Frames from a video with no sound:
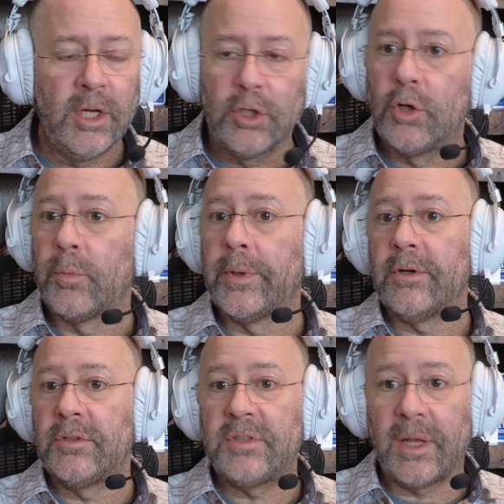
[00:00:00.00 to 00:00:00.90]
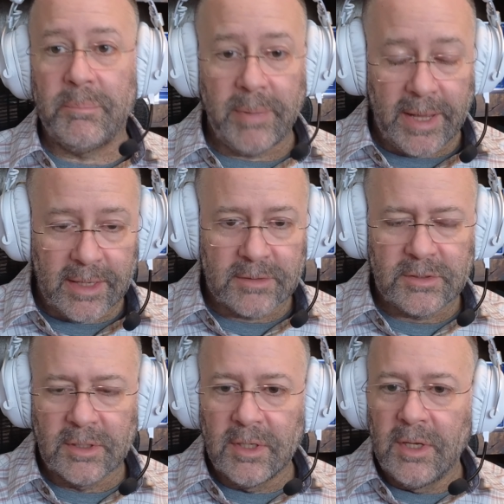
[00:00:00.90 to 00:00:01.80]
career setbacks,
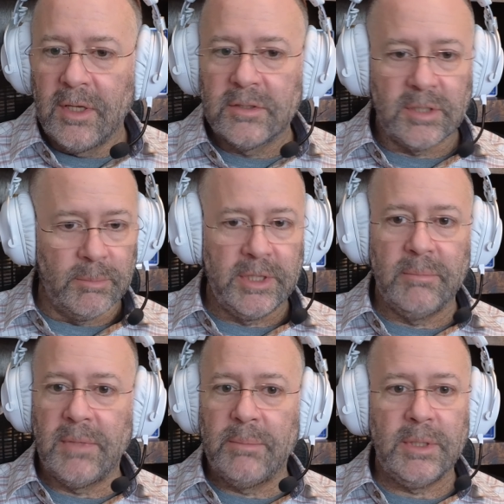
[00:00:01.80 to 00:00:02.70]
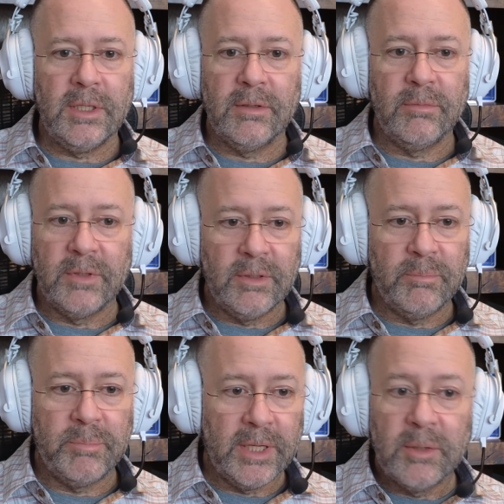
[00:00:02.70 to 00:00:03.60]
some of them maybe have been,
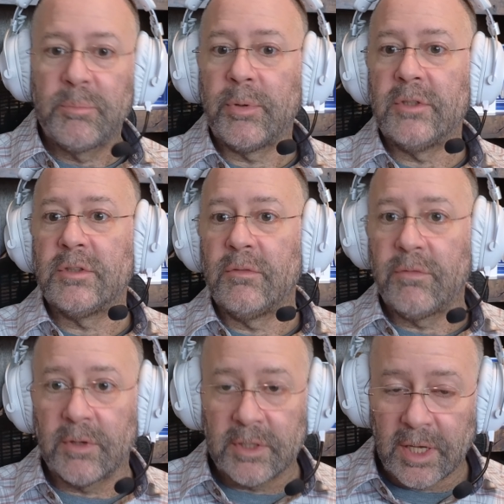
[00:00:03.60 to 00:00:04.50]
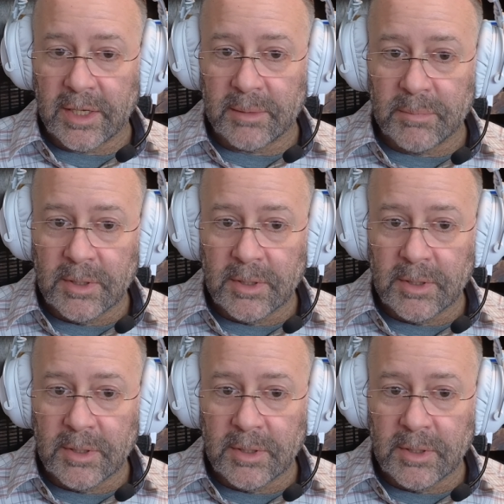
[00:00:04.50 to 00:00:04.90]
been in prison for time,